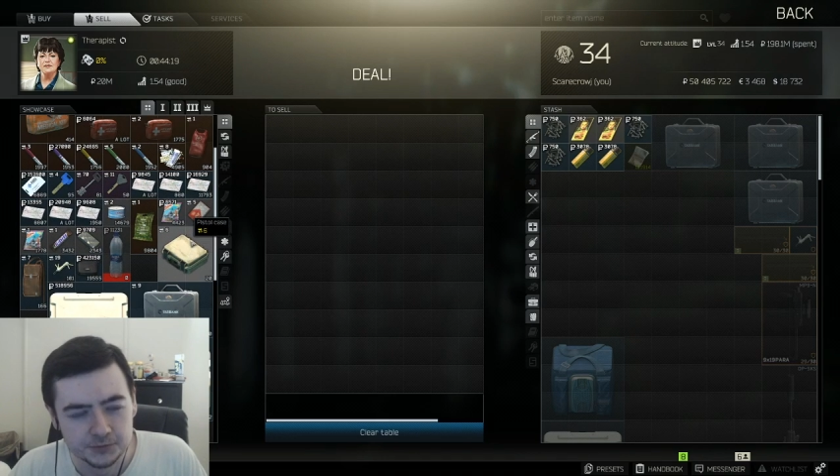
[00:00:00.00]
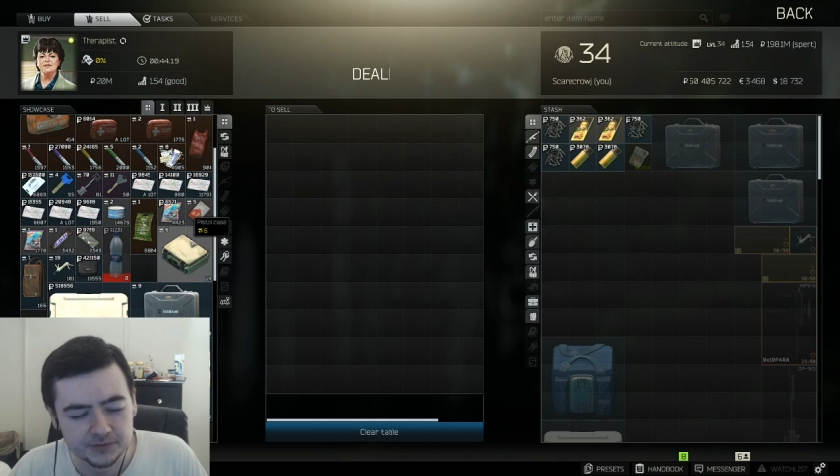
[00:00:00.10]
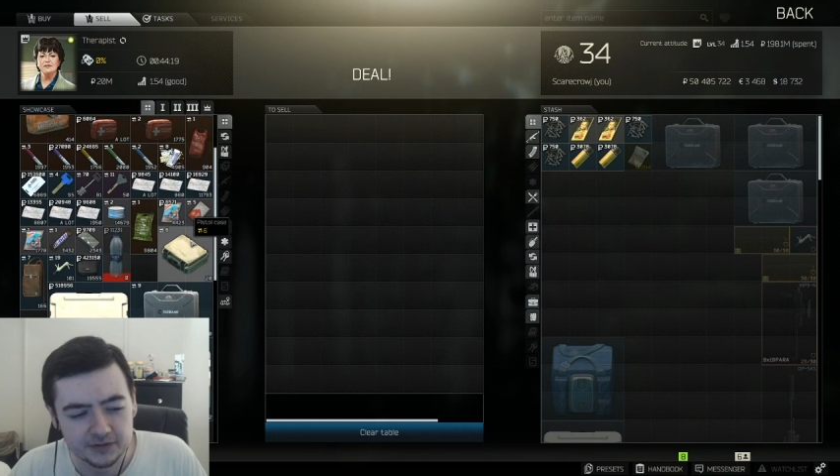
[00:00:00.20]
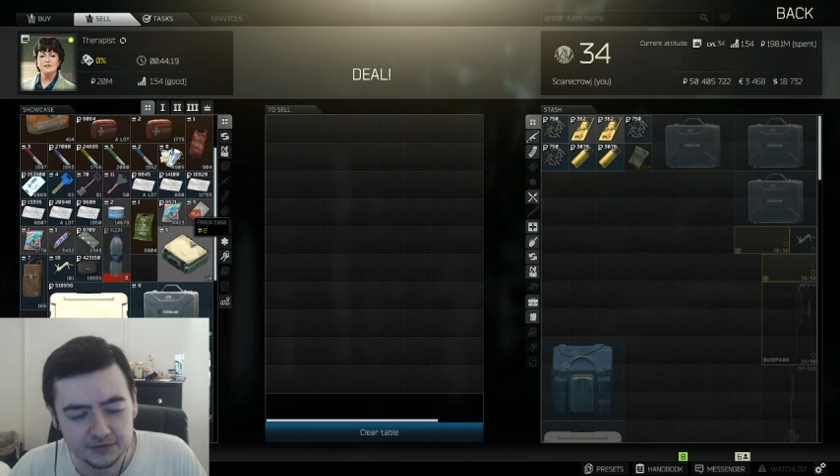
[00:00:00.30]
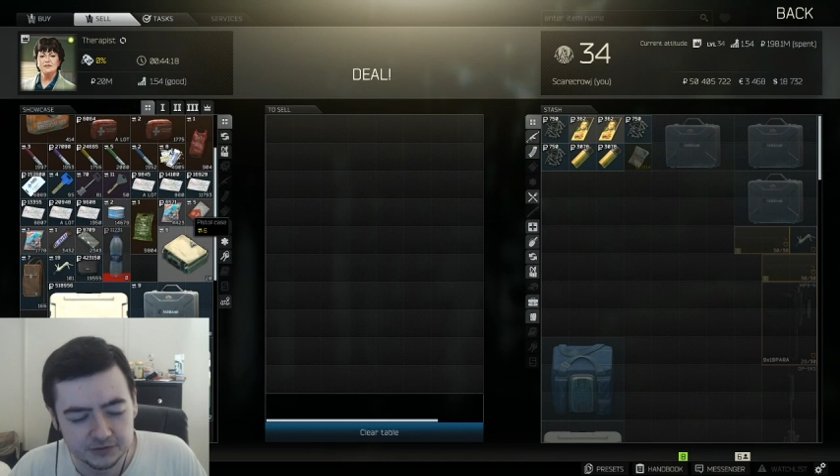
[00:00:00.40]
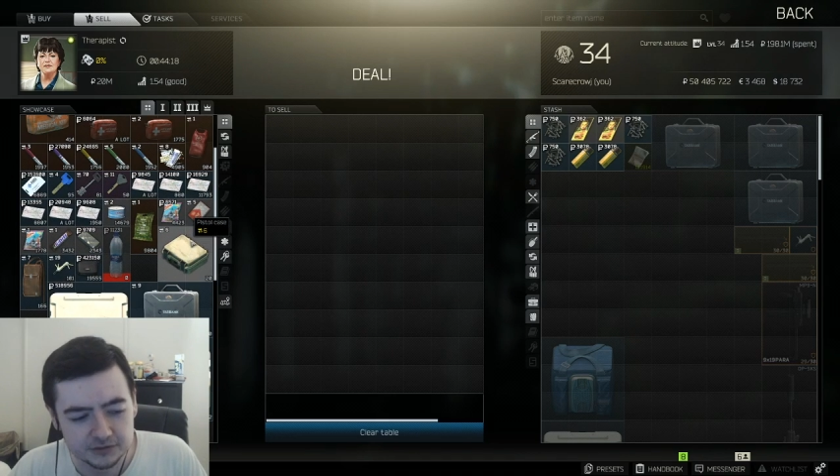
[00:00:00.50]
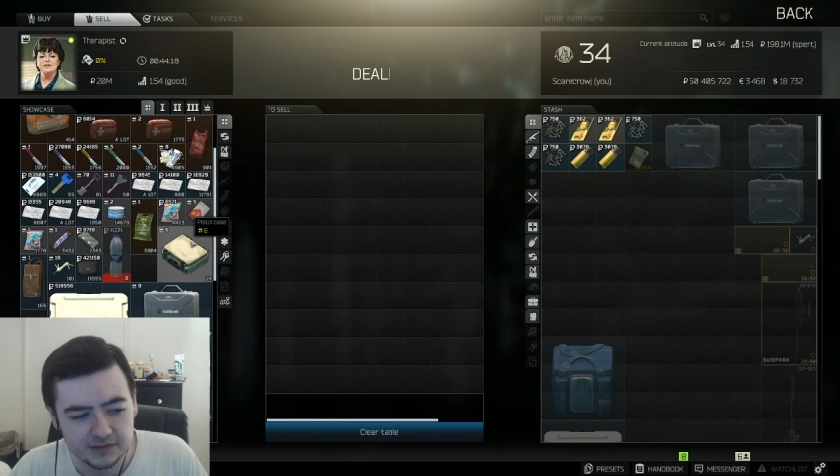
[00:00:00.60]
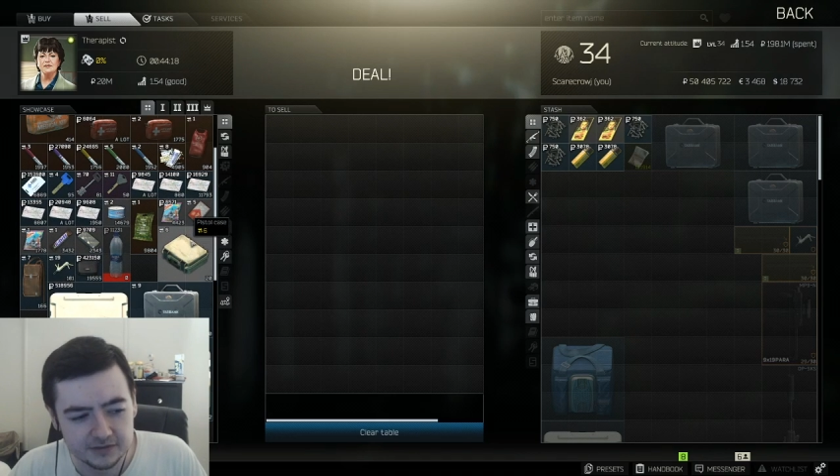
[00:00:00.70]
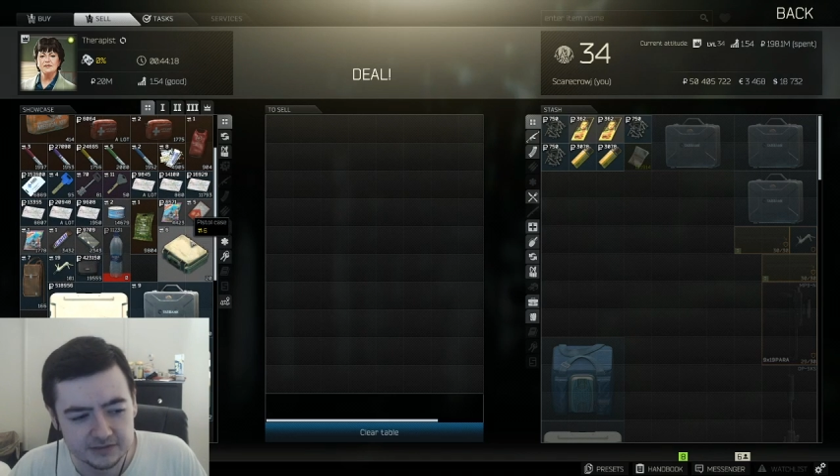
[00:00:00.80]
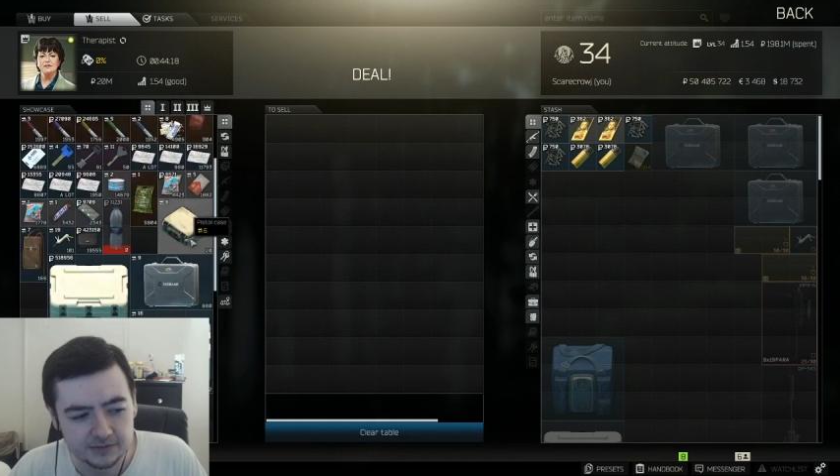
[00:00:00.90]
with other
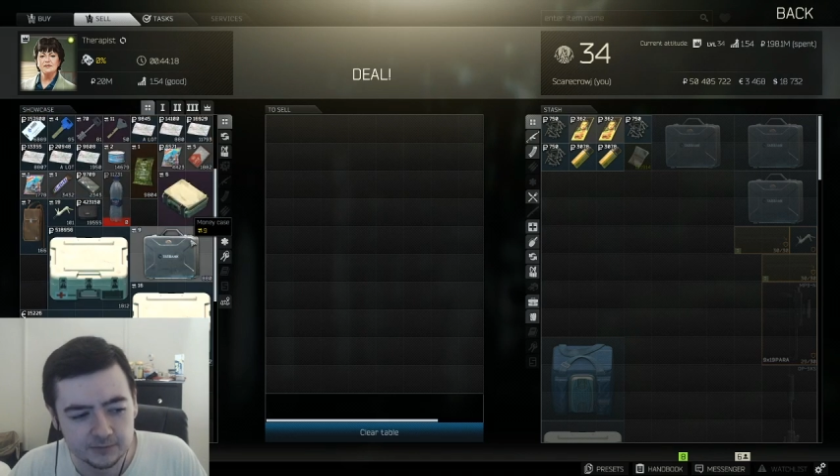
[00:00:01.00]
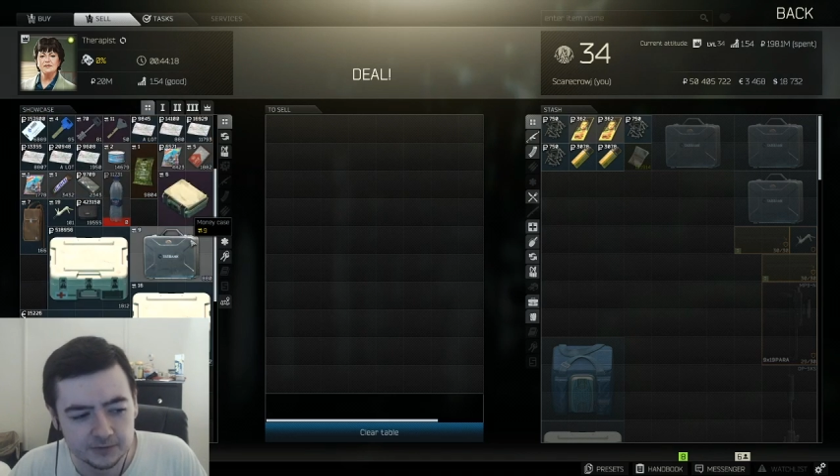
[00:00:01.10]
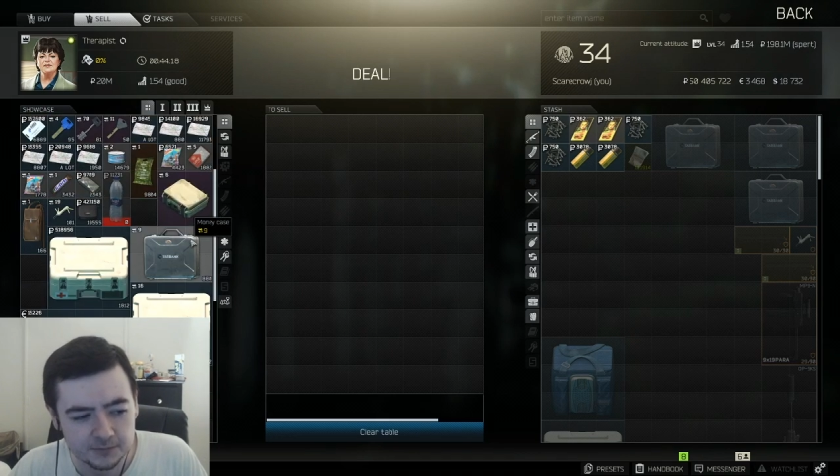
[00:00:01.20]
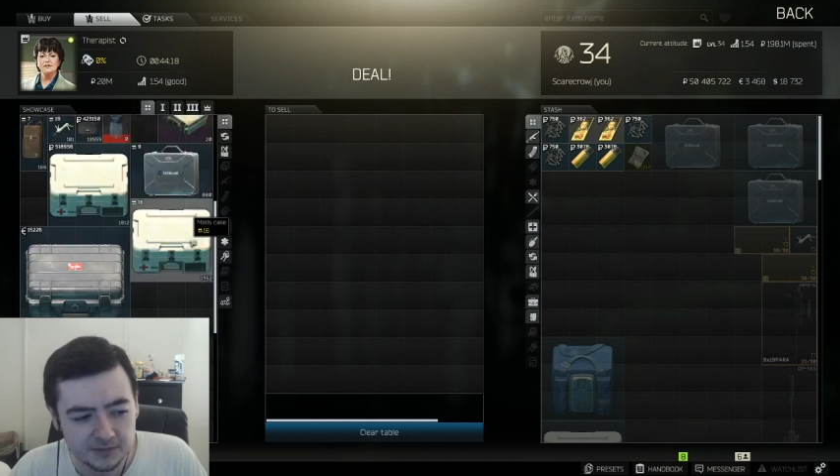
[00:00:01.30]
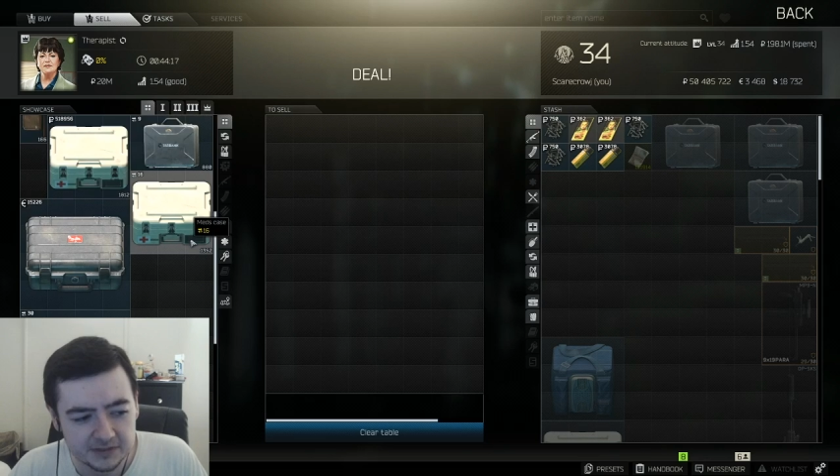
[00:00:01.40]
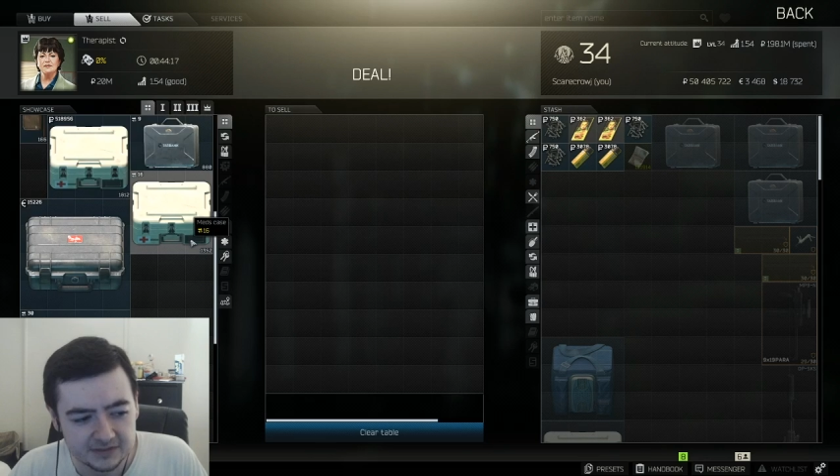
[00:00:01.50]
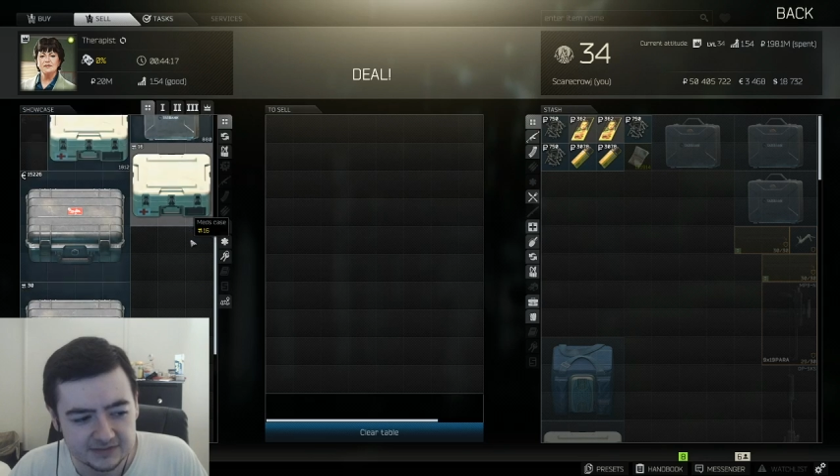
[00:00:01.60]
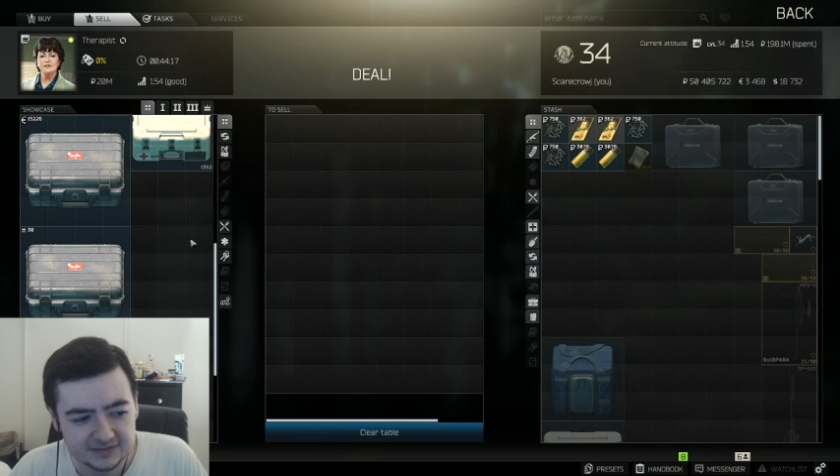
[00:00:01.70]
traders, I will admit.